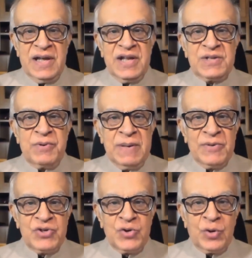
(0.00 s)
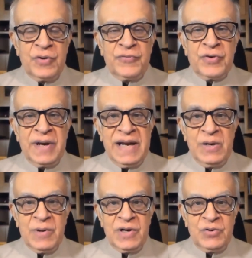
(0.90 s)
It's premature for
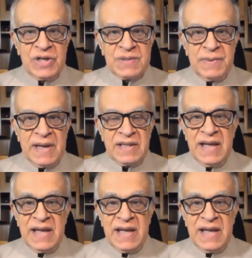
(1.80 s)
anyone to expect